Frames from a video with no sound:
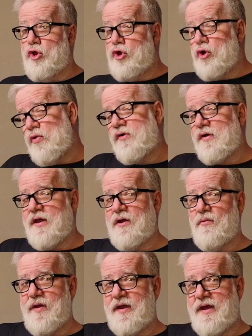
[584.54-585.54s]
Usually a
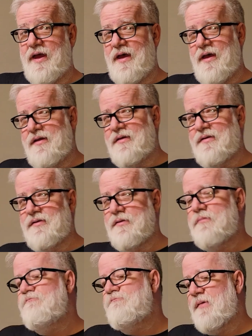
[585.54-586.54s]
week ahead,
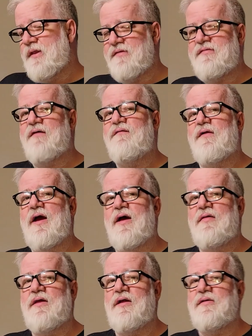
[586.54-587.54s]
unless I
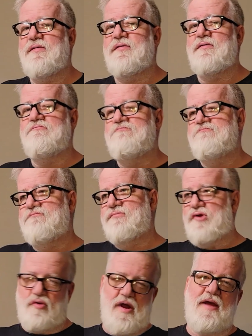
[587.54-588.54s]
forget that it's
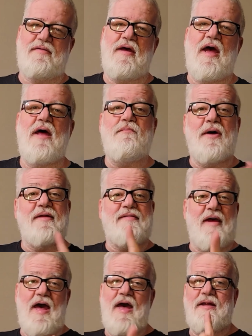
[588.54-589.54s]
2 days ahead, but it's
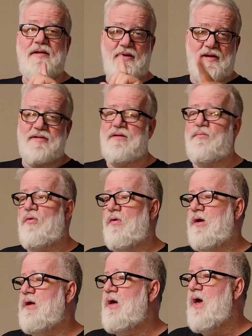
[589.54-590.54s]
ahead is the
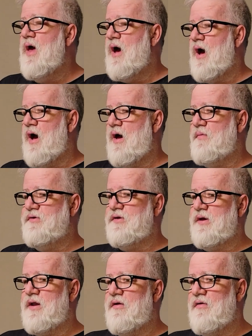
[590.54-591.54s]
point. So
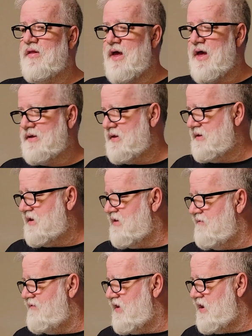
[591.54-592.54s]
you get early access to
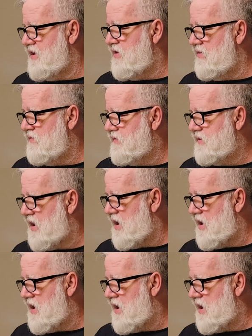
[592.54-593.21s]
the videos.